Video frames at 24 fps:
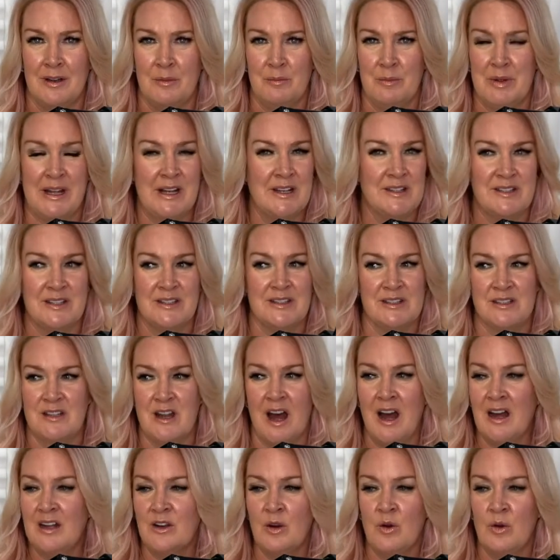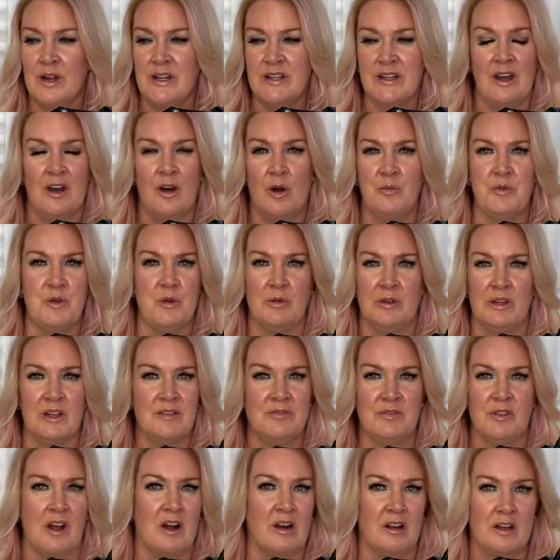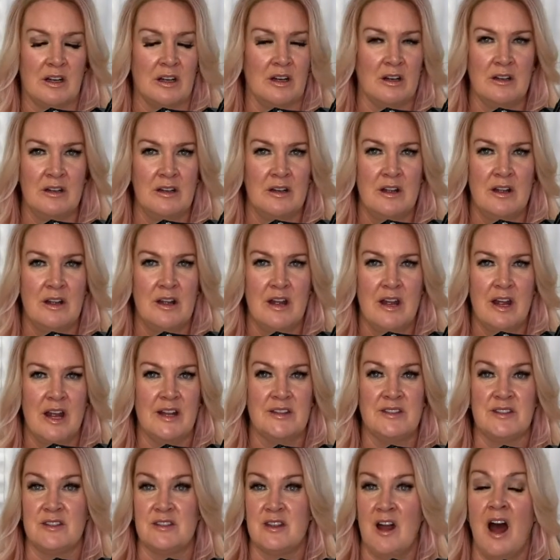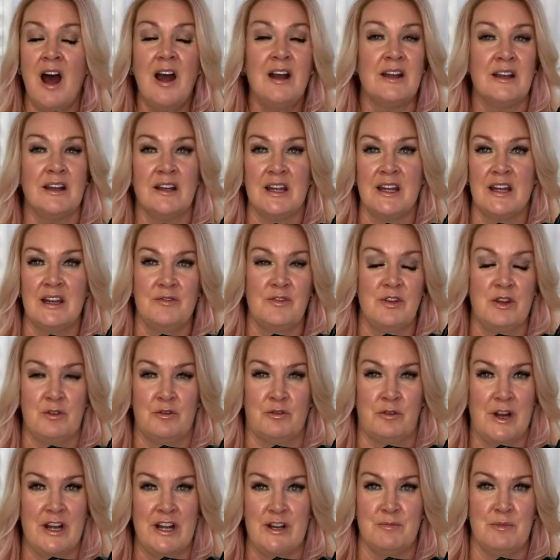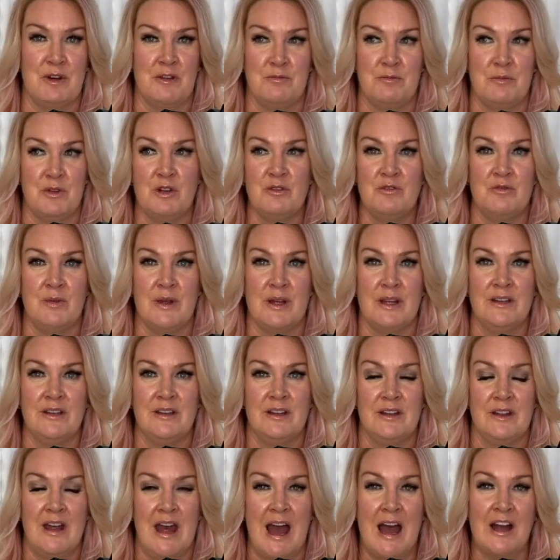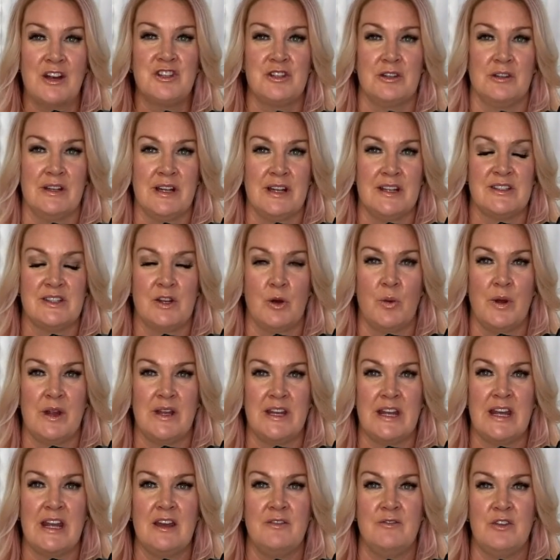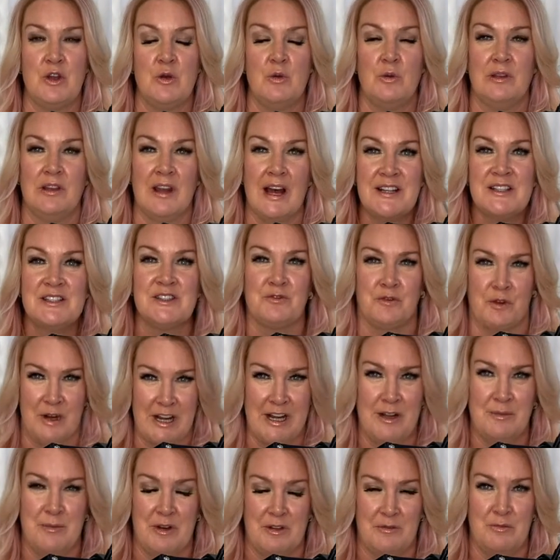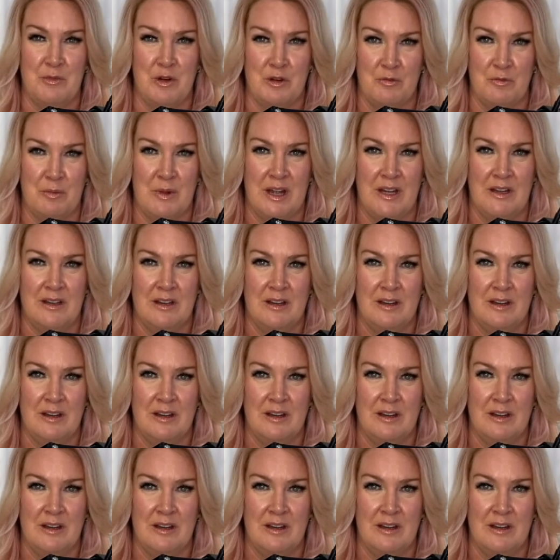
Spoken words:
Because it's not going to help you live longer. It's not going to give you freedom of movement. Actually, it's going to give you less freedom of movement.